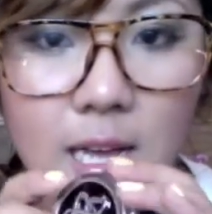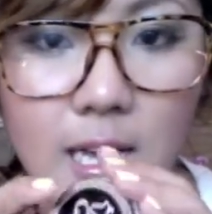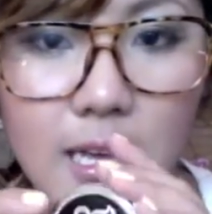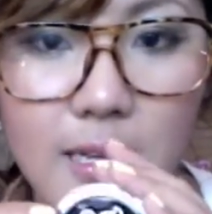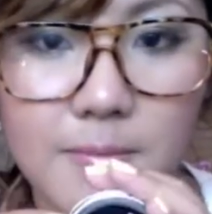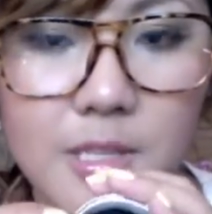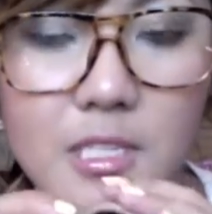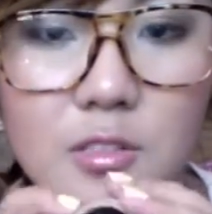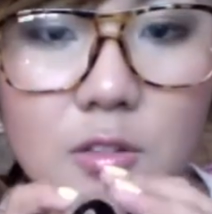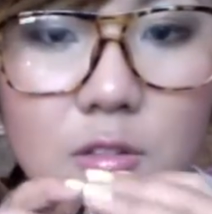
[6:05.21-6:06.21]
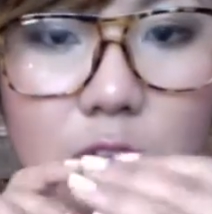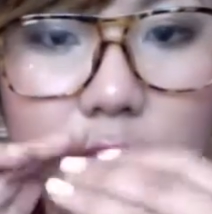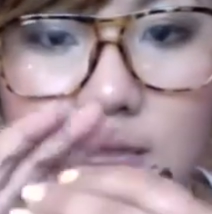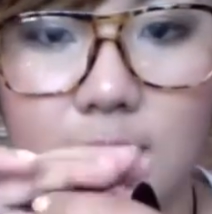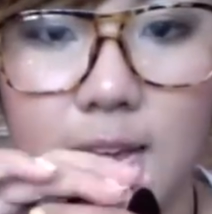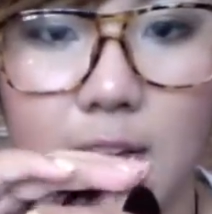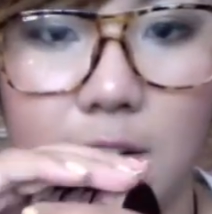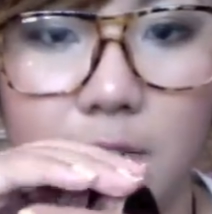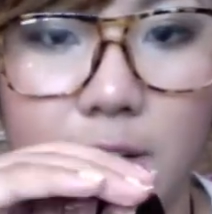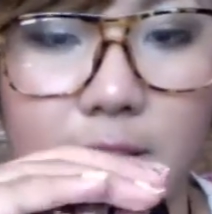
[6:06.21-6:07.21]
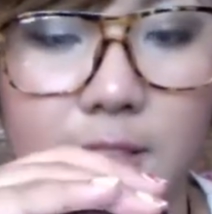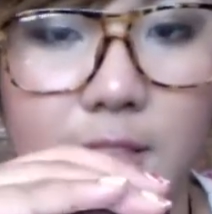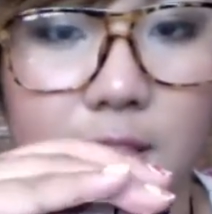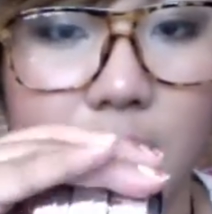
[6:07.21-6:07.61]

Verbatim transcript: Um, these are the only ones I have, and